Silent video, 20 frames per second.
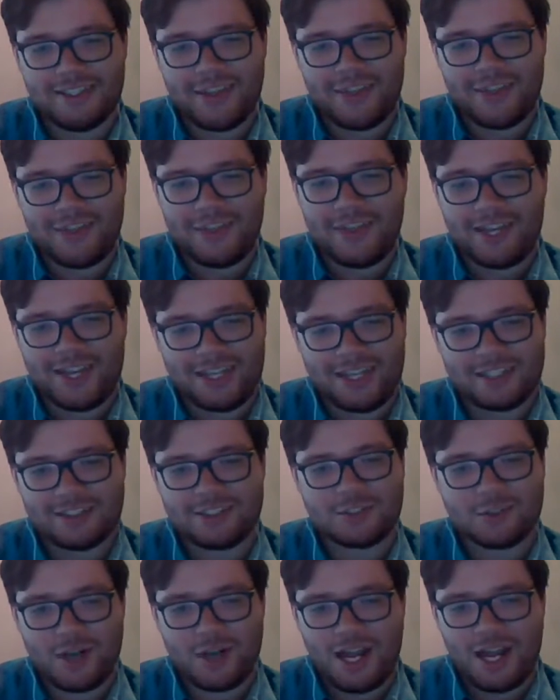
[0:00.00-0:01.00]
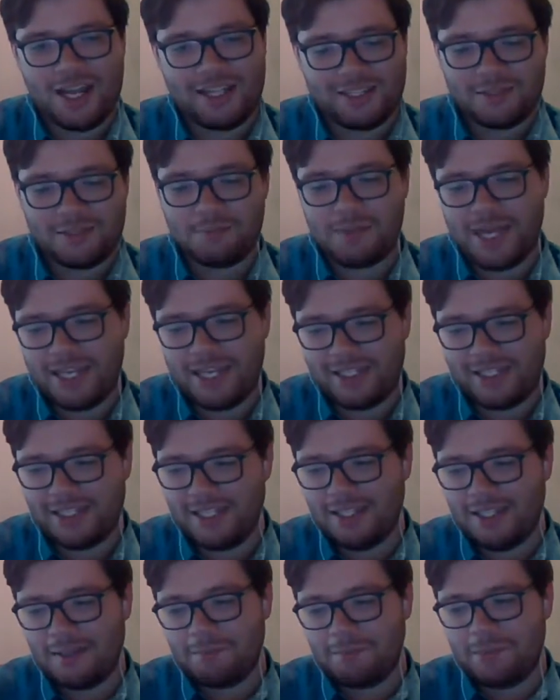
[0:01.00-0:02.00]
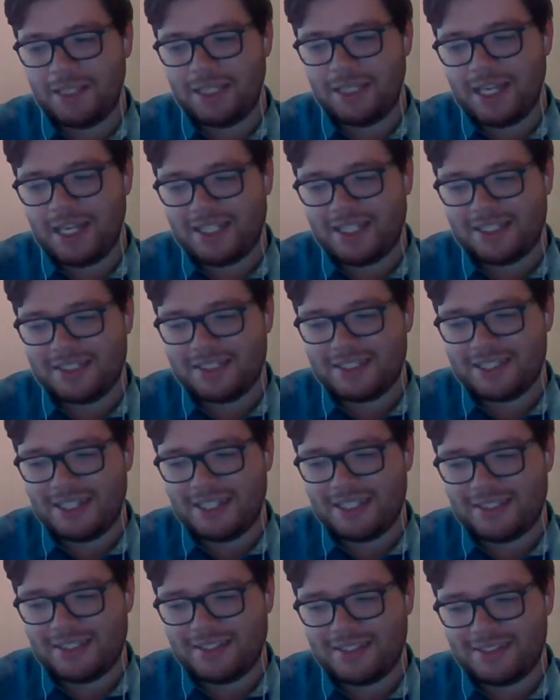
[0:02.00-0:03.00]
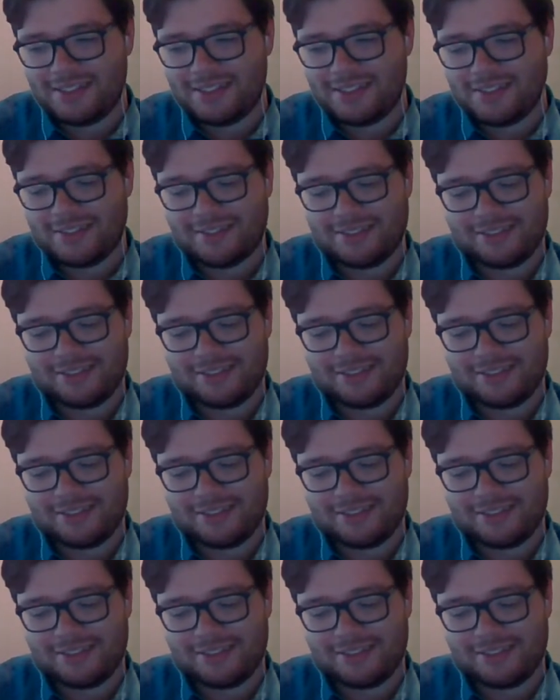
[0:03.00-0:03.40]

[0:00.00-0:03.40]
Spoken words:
thing to try and debate because it's